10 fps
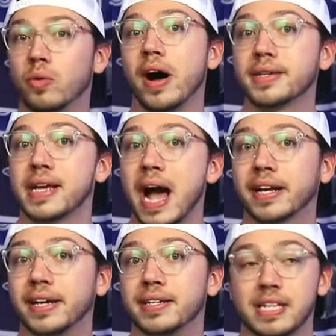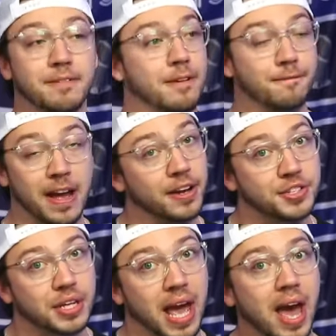Ross Atkins? If he
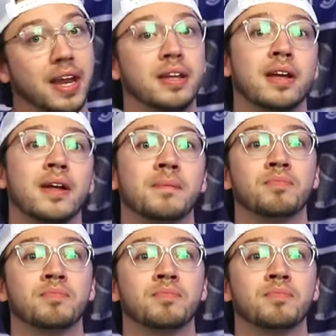fails again,